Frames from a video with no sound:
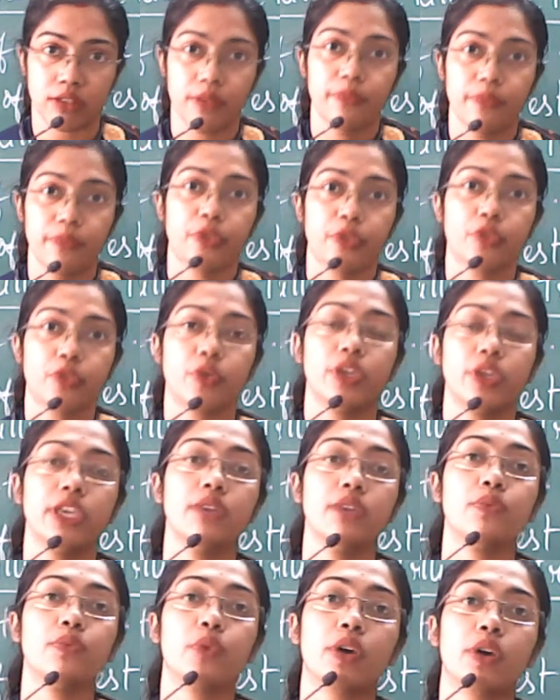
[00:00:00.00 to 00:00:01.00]
So he
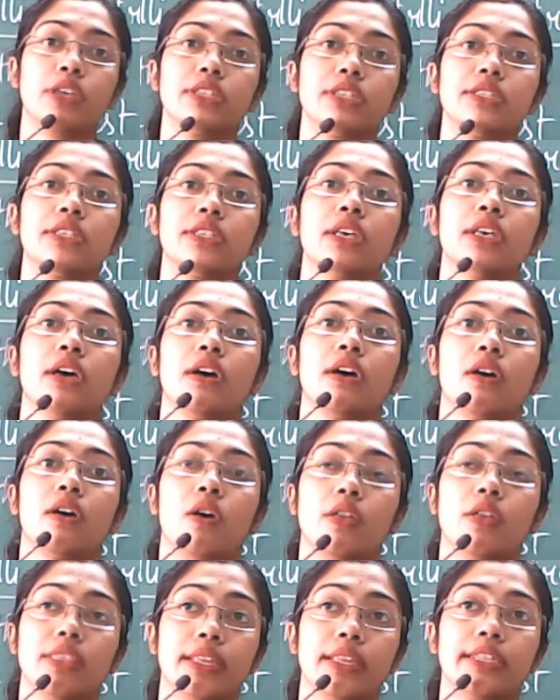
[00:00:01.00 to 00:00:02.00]
was on
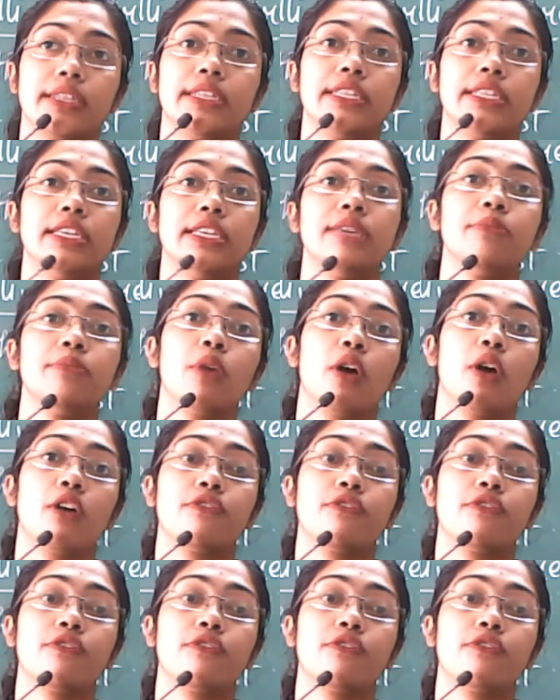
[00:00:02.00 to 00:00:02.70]
the team of